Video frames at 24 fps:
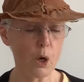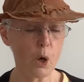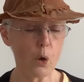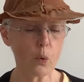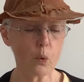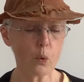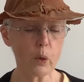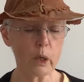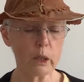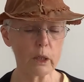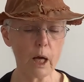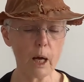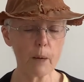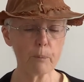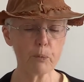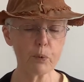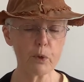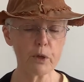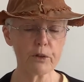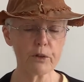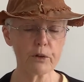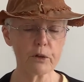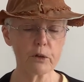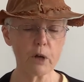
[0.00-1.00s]
When up
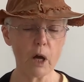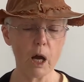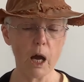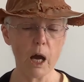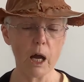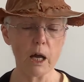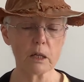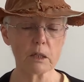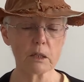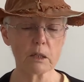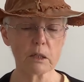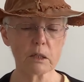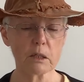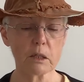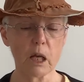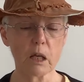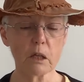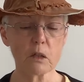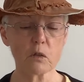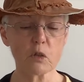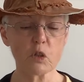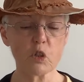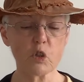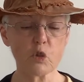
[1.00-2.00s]
with their eyes,
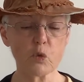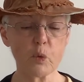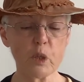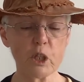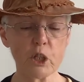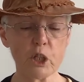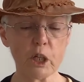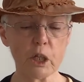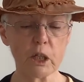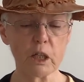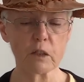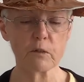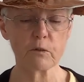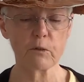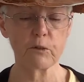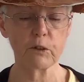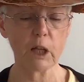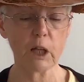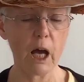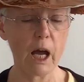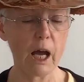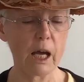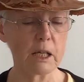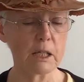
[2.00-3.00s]
tail swishing at
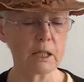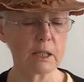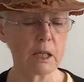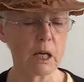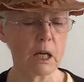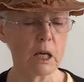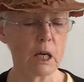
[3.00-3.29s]
flies,